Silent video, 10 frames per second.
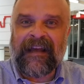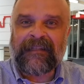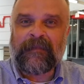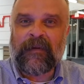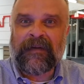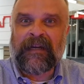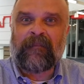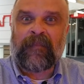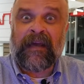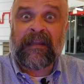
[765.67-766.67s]
SMU ended
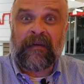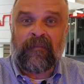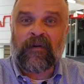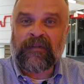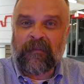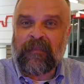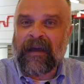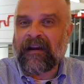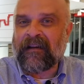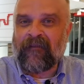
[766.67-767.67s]
up being the most
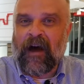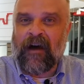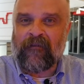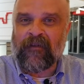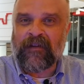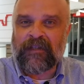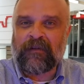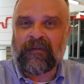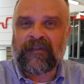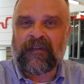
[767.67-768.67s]
competitive offer that she
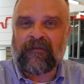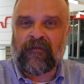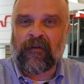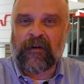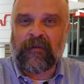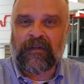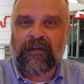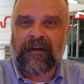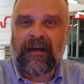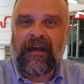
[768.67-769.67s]
received for
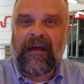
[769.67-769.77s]
admission,